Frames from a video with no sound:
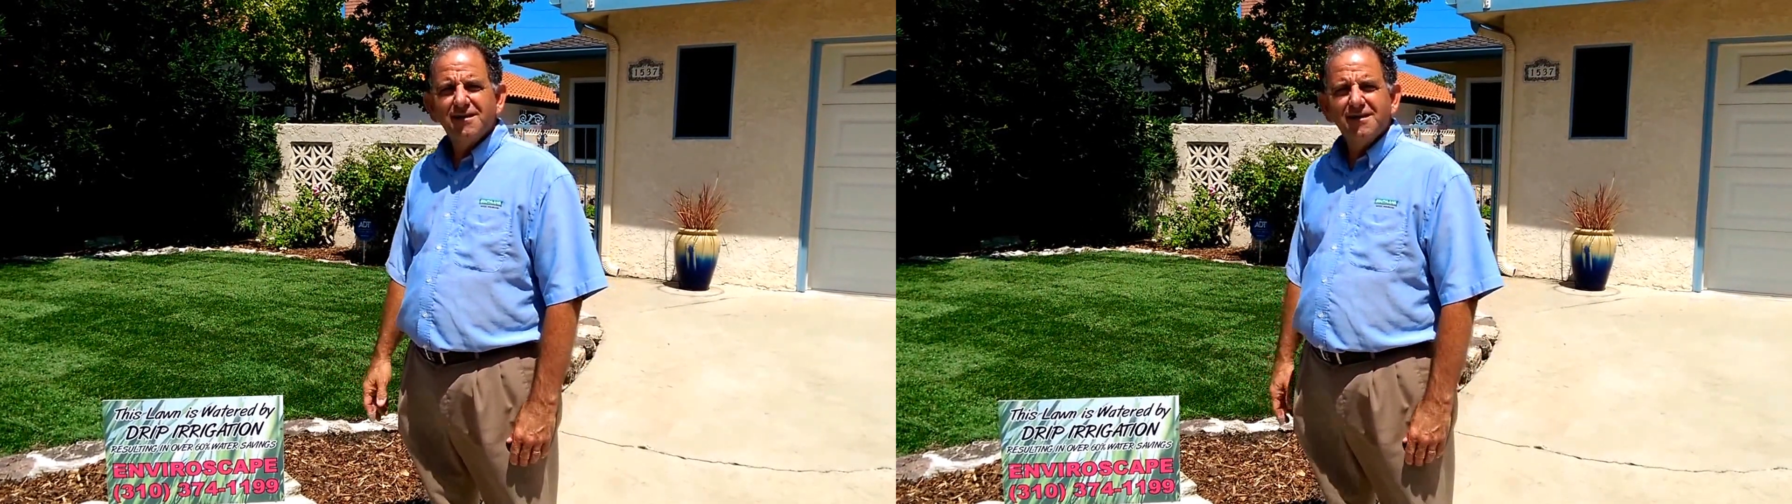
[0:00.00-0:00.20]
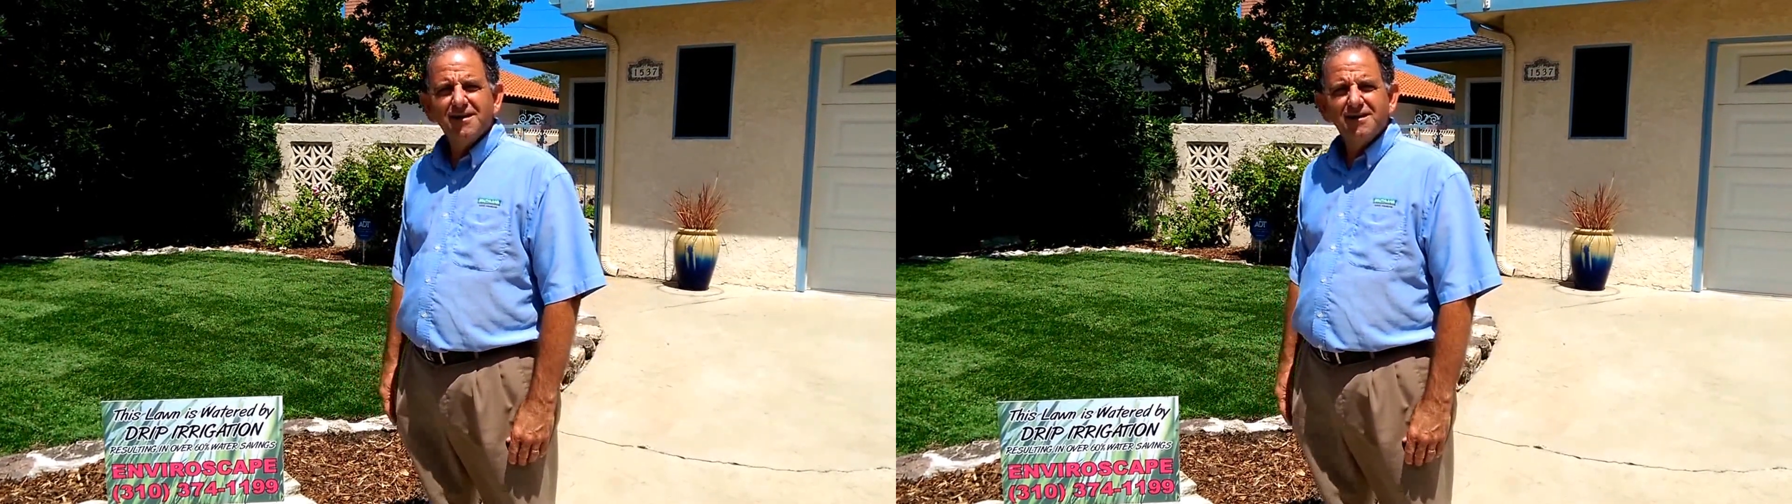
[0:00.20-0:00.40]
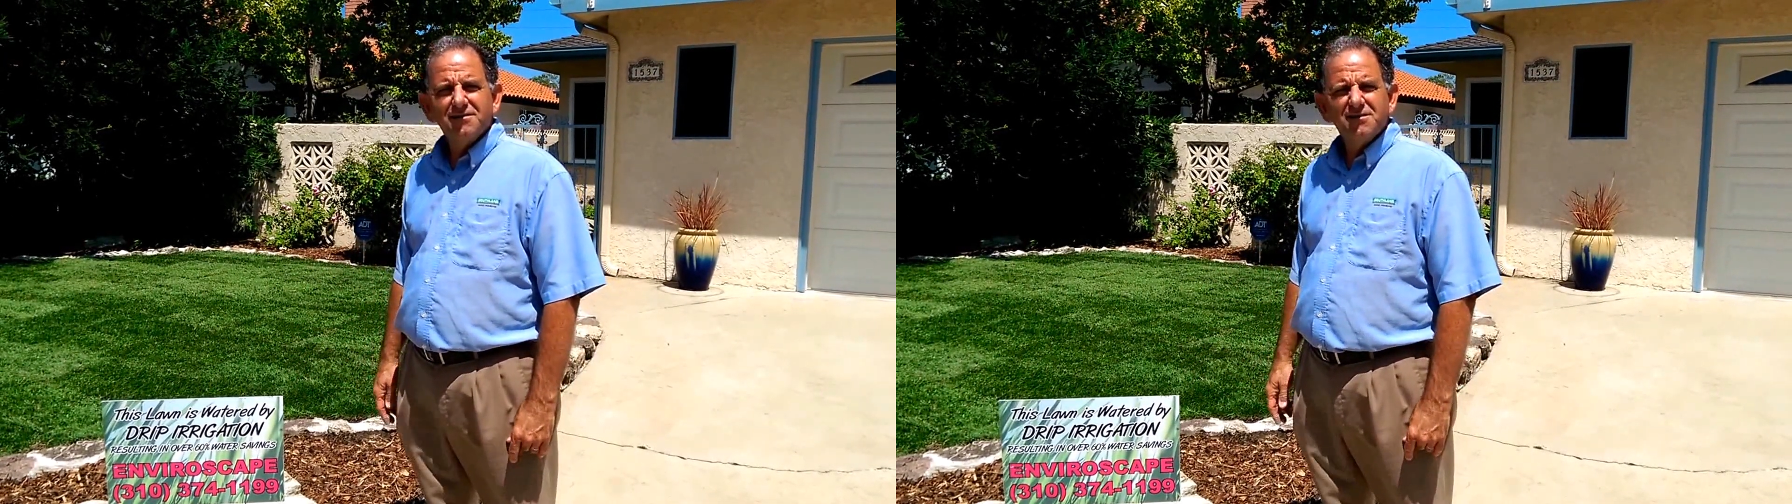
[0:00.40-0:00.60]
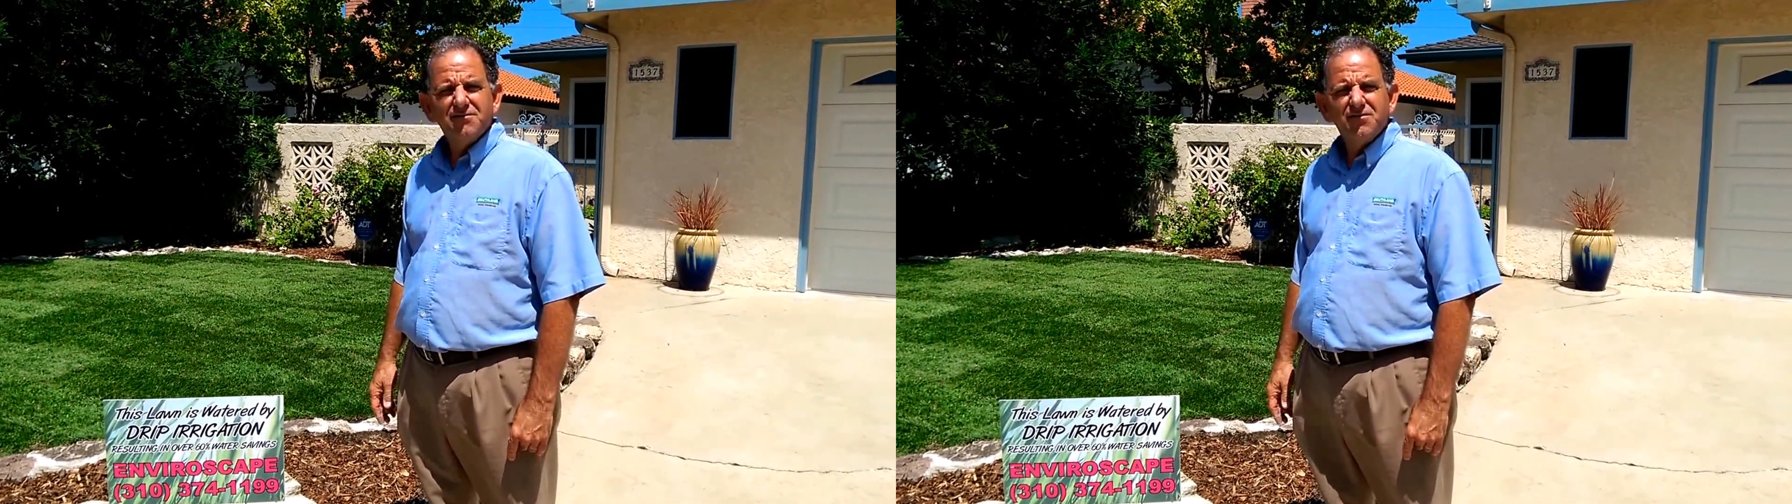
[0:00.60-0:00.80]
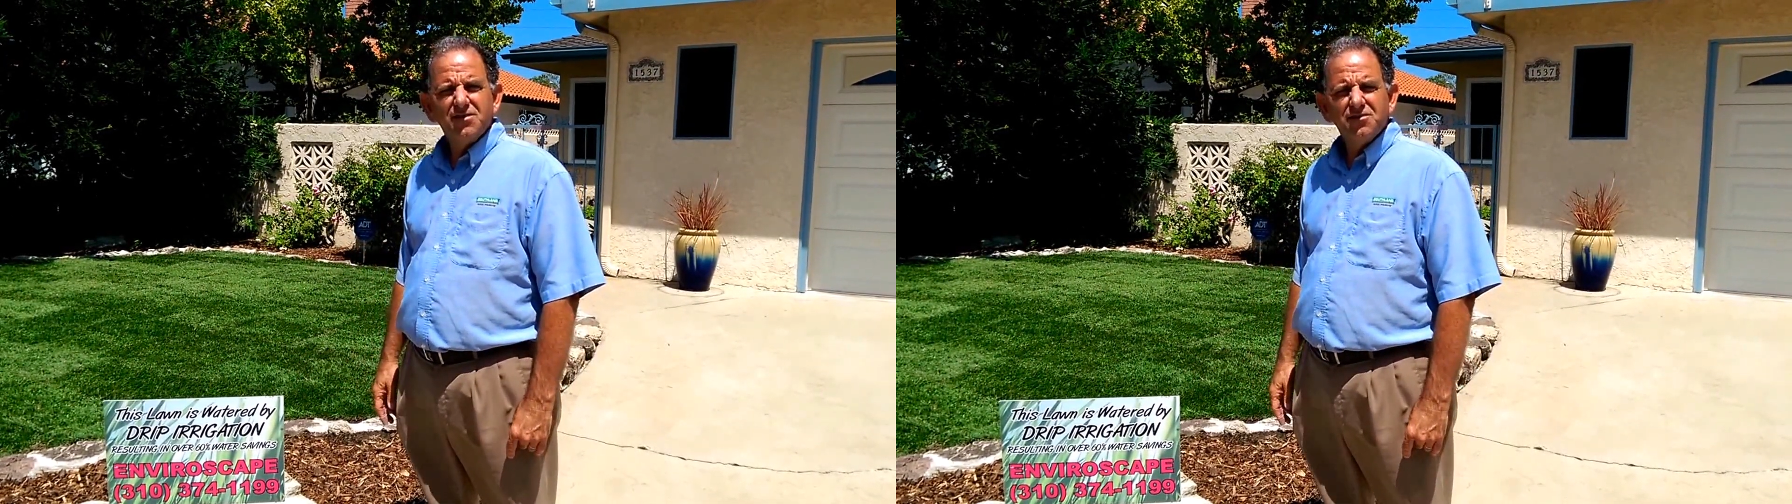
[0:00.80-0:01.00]
uh,
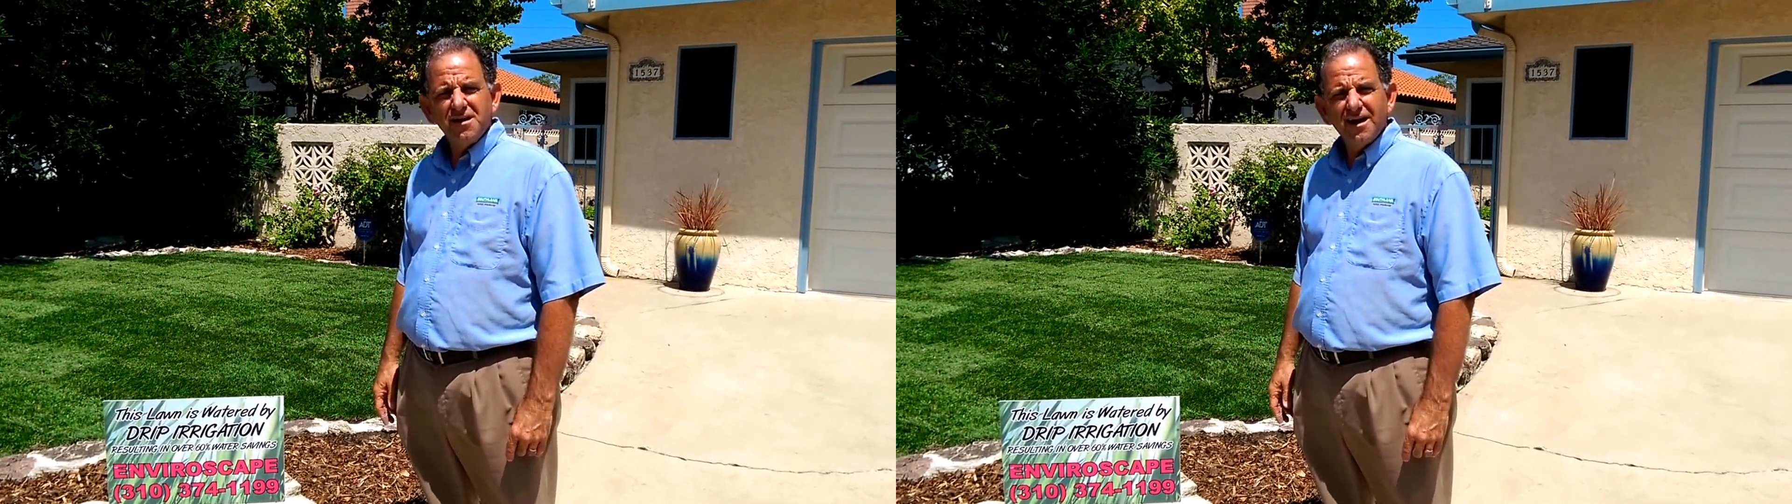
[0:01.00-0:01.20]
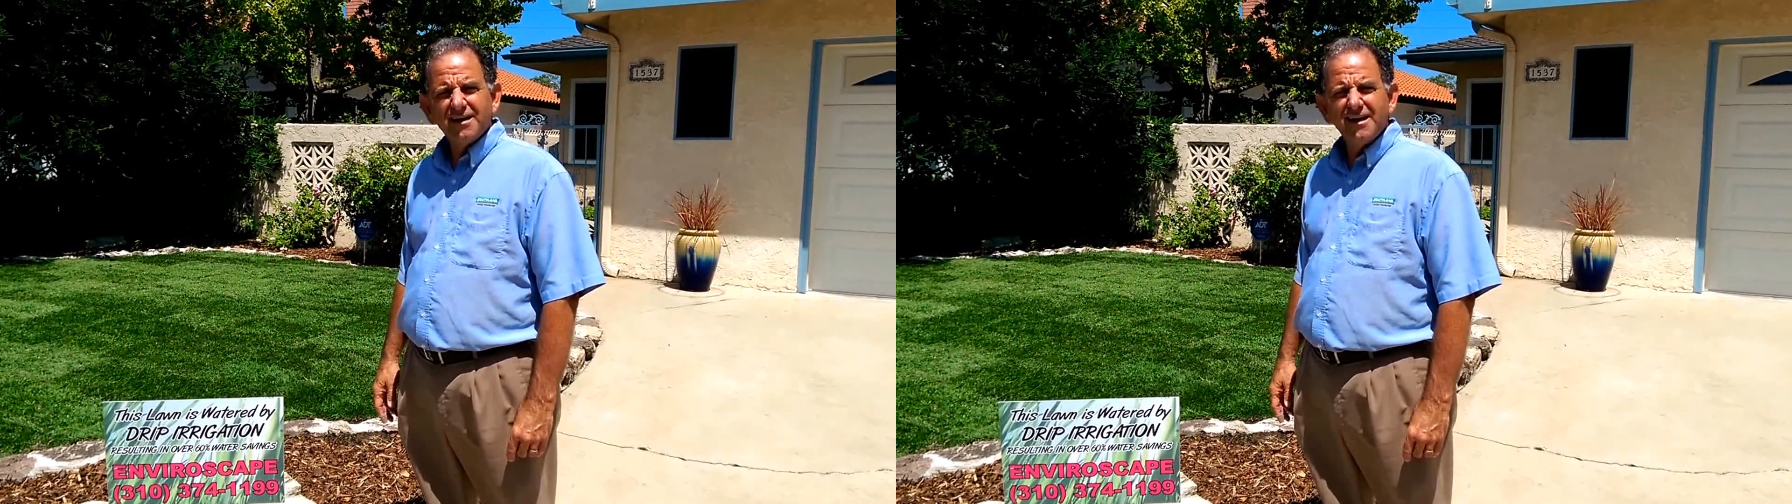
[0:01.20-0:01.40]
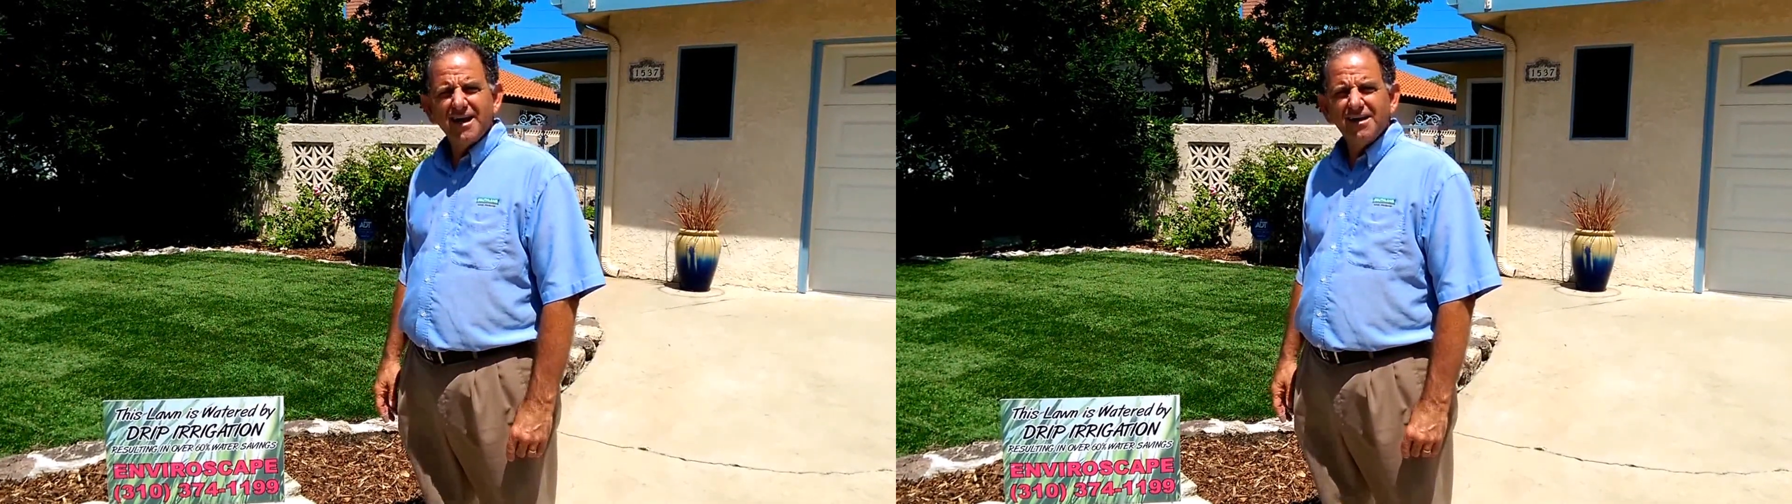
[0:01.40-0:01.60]
you're not going to